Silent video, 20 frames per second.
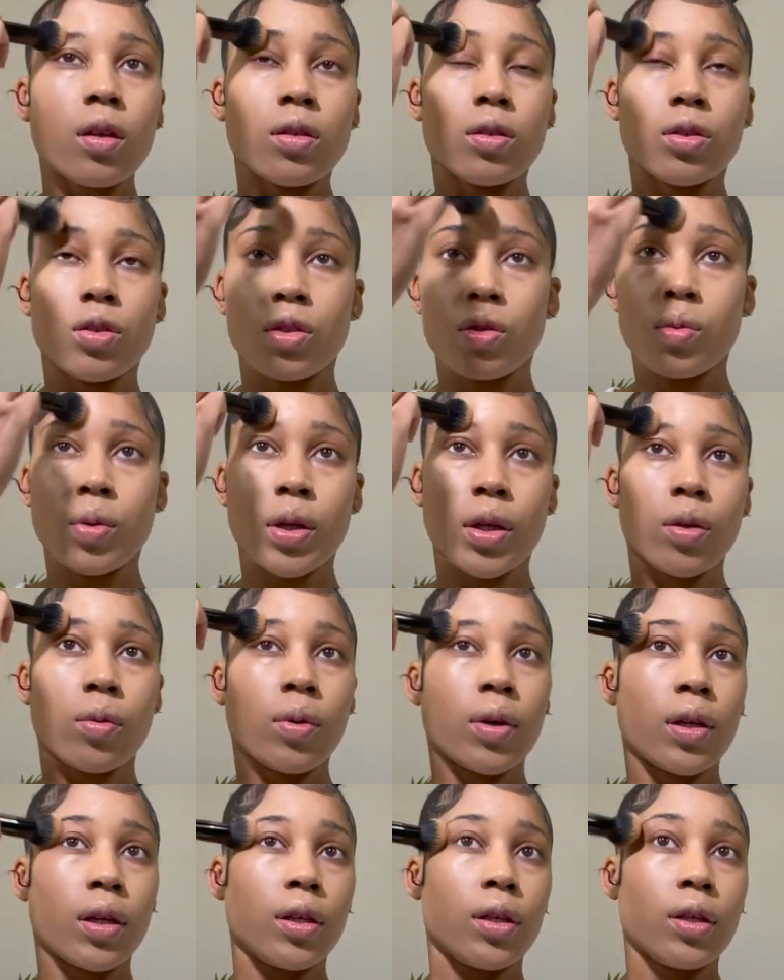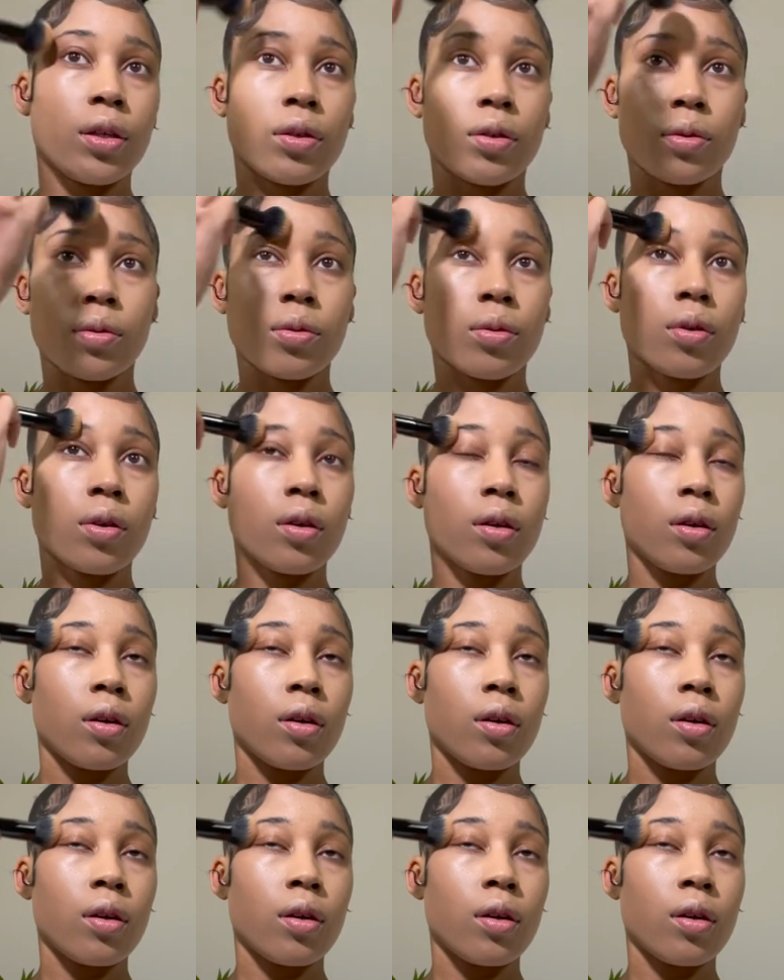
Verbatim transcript: do what you wanna do.